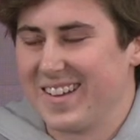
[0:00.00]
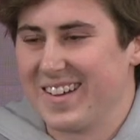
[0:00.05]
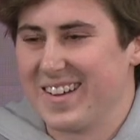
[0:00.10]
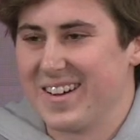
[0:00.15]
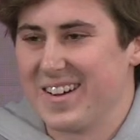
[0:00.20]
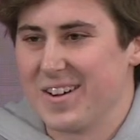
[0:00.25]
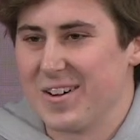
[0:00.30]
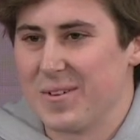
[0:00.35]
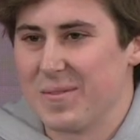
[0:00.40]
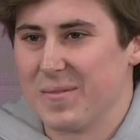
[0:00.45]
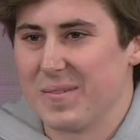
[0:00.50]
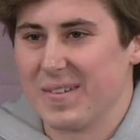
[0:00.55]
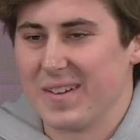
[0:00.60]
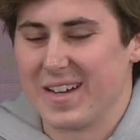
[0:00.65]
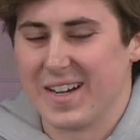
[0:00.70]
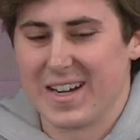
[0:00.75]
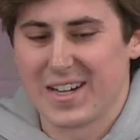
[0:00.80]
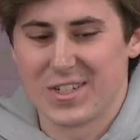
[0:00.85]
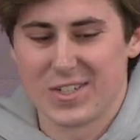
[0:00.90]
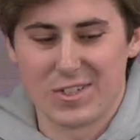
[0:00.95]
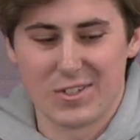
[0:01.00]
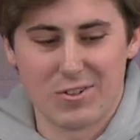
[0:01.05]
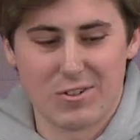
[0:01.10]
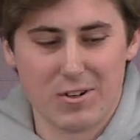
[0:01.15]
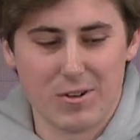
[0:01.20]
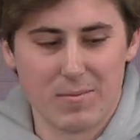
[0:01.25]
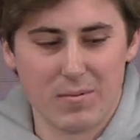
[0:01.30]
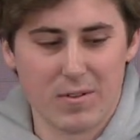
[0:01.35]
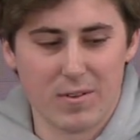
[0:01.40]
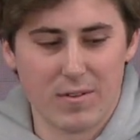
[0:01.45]
Um, I actually
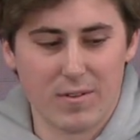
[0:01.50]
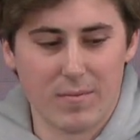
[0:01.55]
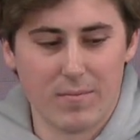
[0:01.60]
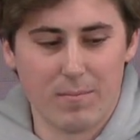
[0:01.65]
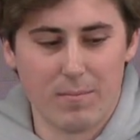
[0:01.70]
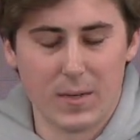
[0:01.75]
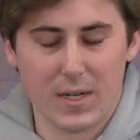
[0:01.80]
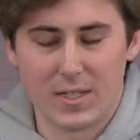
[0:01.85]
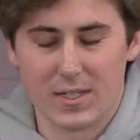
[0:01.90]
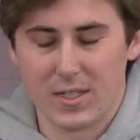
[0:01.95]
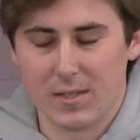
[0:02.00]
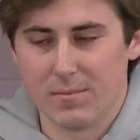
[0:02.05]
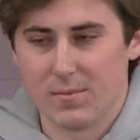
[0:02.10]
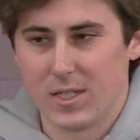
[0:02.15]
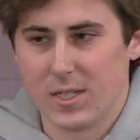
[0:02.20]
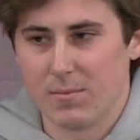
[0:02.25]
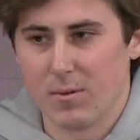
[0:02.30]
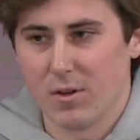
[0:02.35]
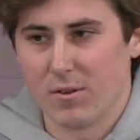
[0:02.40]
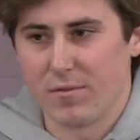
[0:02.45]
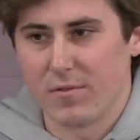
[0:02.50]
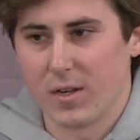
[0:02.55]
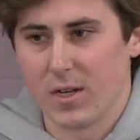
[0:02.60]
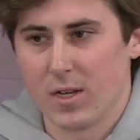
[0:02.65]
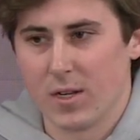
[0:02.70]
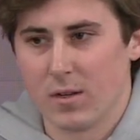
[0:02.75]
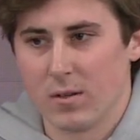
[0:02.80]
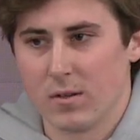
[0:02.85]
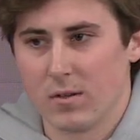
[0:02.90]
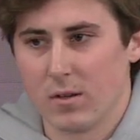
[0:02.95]
grew up a big Tim Tebow
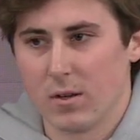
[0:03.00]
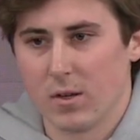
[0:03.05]
fan.